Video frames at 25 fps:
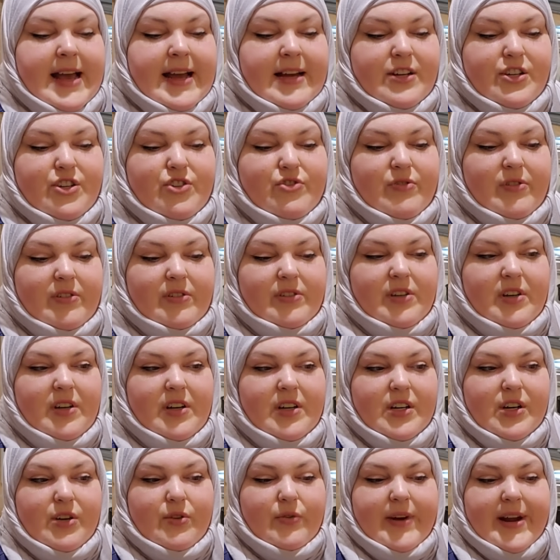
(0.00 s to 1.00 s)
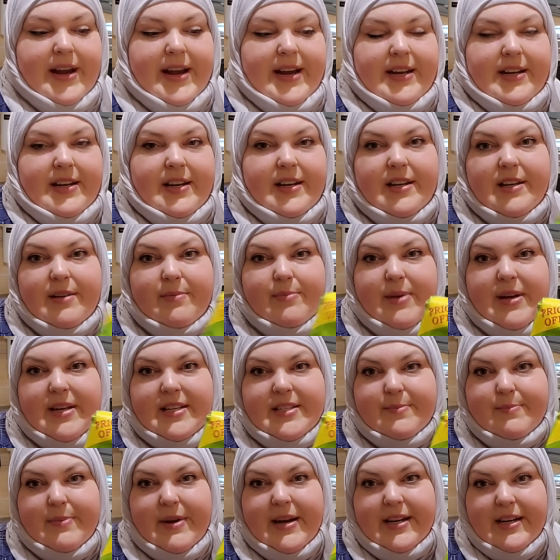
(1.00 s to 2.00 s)
extra long grain
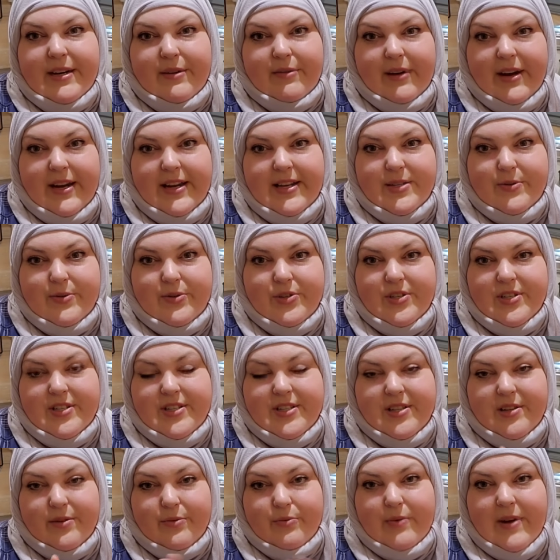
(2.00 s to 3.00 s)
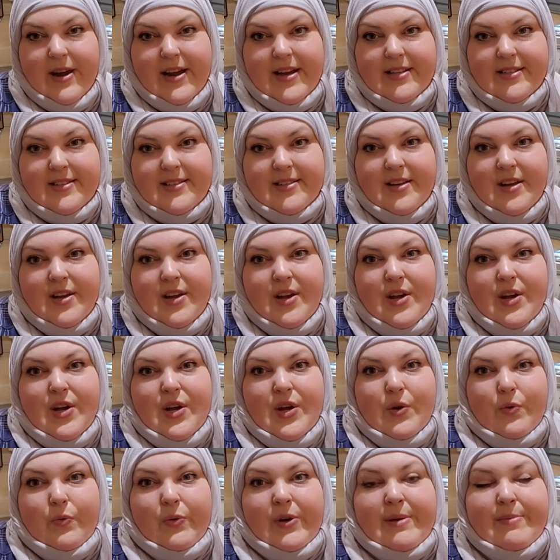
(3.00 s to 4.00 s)
basmati rice, which is the rice
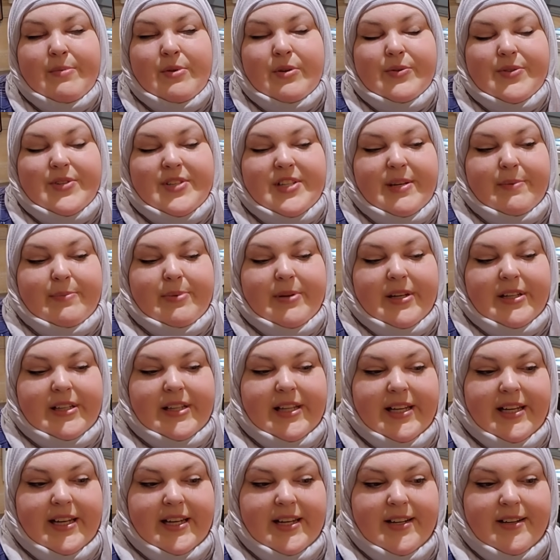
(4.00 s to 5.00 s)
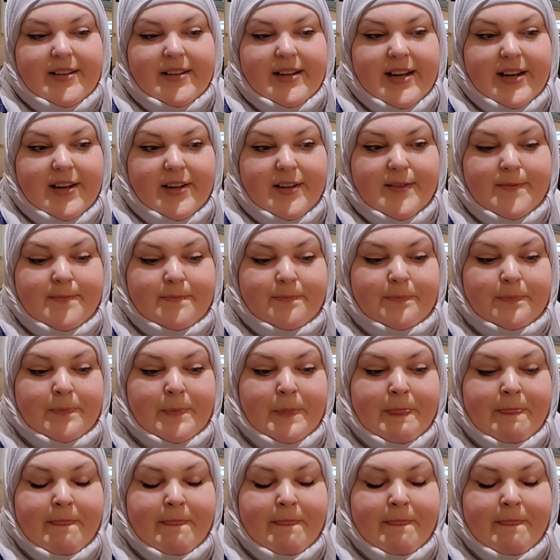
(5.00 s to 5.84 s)
we most typically eat here.